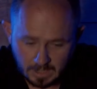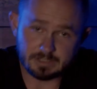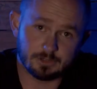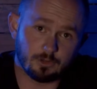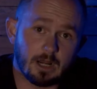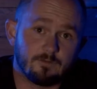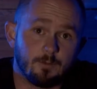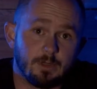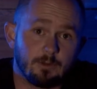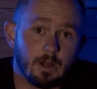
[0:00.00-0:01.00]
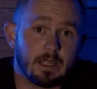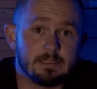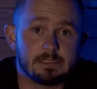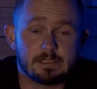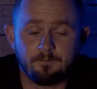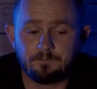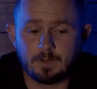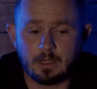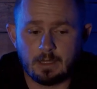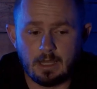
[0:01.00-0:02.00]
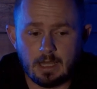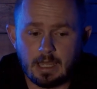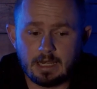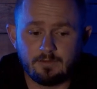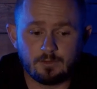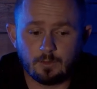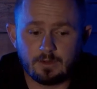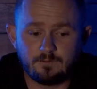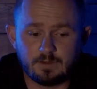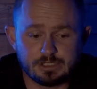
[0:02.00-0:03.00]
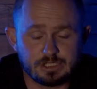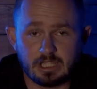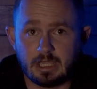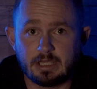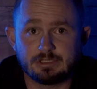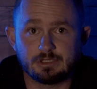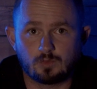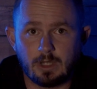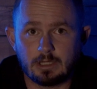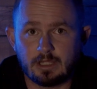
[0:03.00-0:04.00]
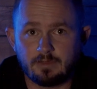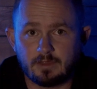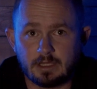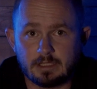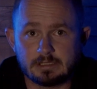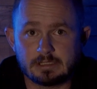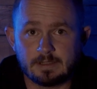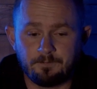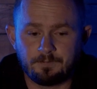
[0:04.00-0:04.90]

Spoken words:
Now these are great for big reds, any of your reef fish, kingies as well hit these.